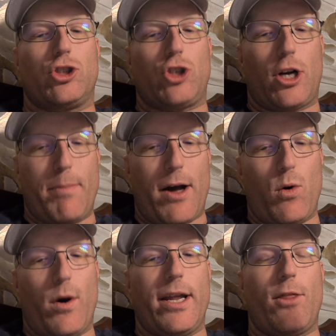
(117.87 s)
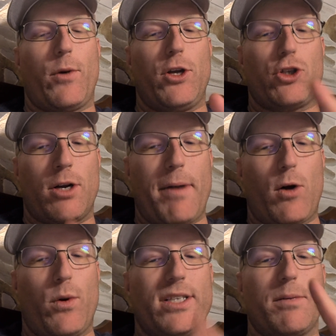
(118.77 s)
turn it back on, and the way you turn it
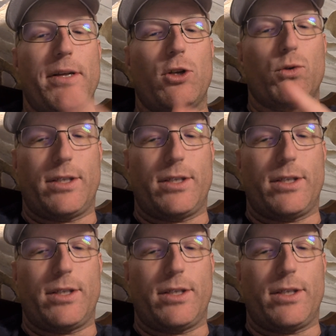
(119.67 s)
back on is going to be a little